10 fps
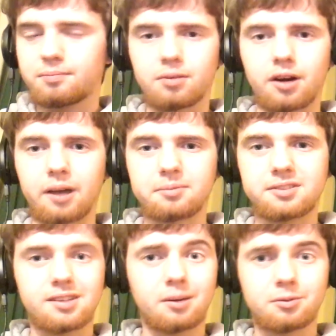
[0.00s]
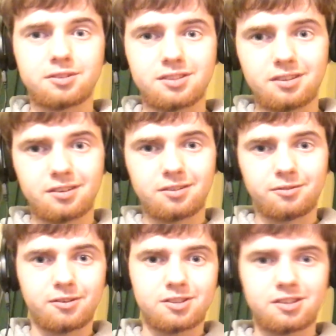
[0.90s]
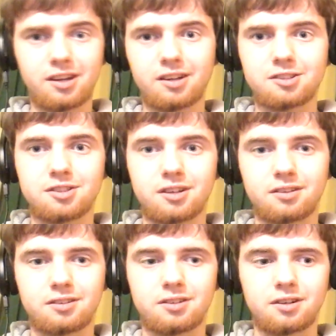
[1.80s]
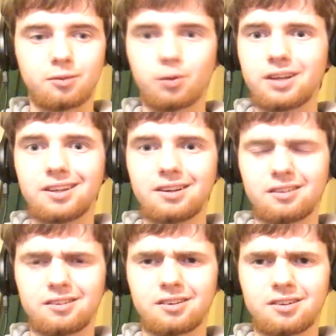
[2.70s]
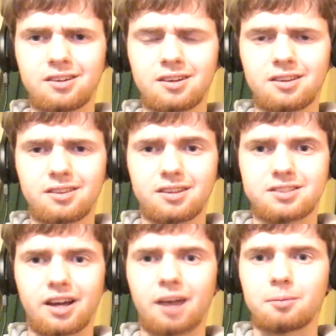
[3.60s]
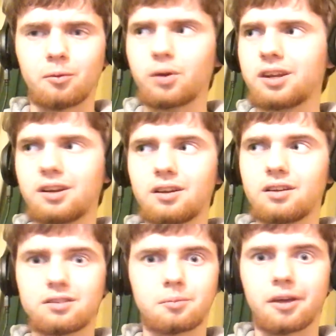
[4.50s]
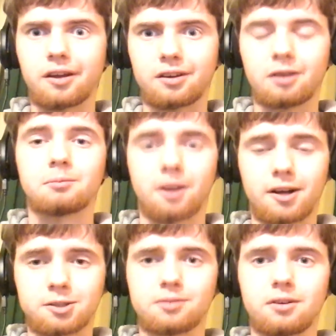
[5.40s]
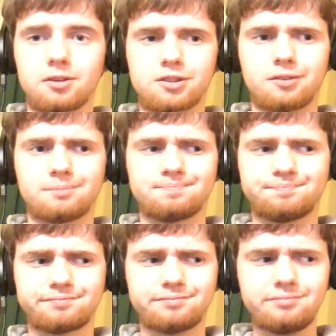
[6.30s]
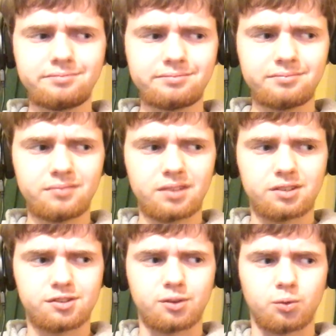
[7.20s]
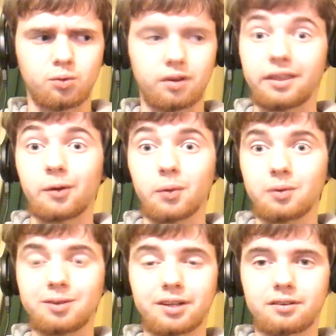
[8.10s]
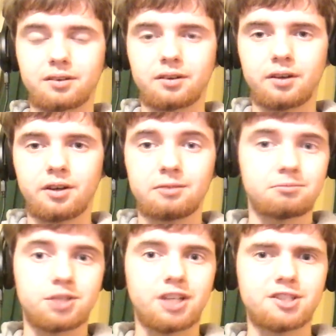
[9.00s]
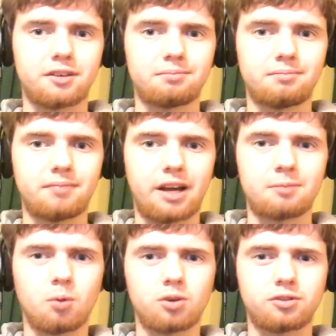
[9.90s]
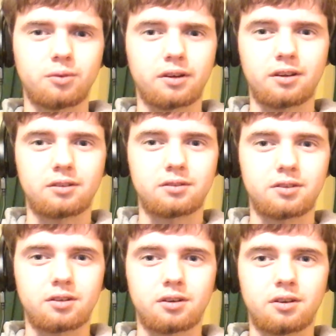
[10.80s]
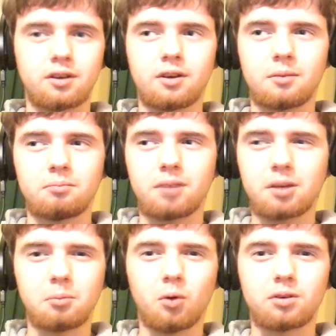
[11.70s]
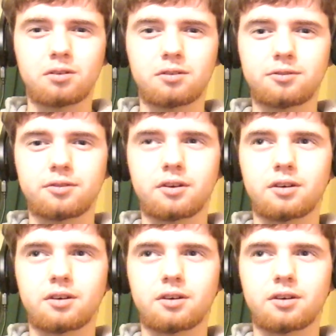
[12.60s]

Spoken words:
perhaps that was the first stage, and we needed this to happen. We needed it to become controversial, so that way we can change it, add more to it, and make it more of